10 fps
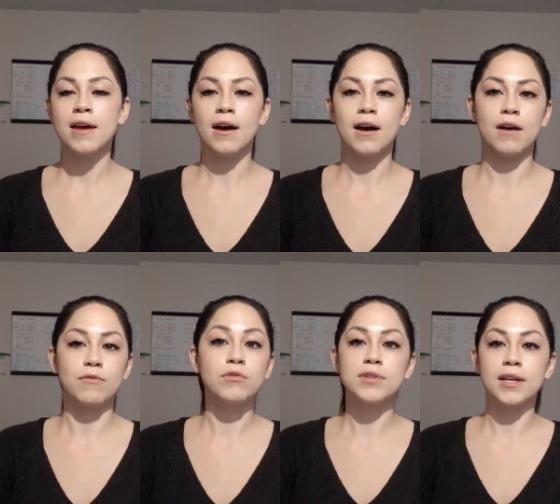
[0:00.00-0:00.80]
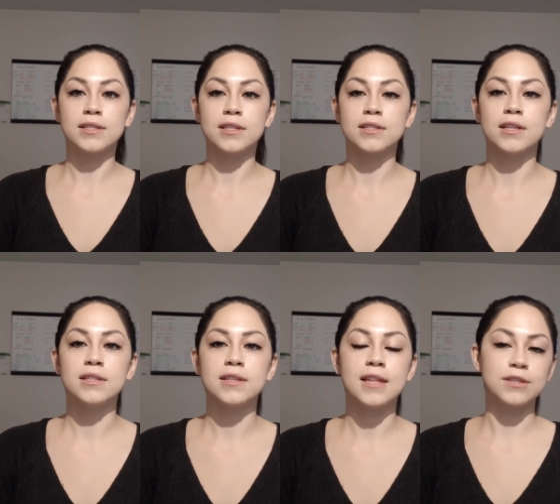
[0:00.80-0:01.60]
uh, roadside
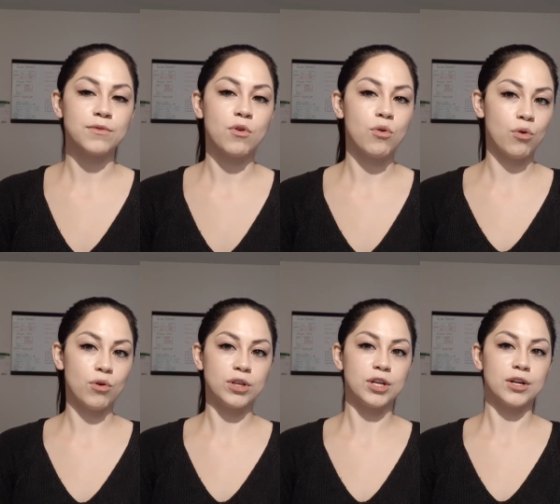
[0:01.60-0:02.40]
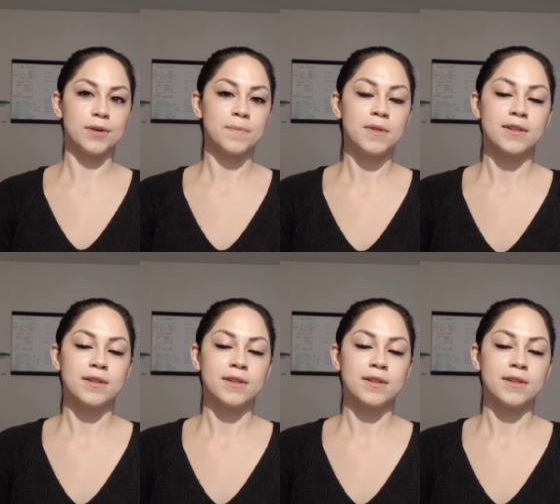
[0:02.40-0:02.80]
assistance, and that's for a whole year.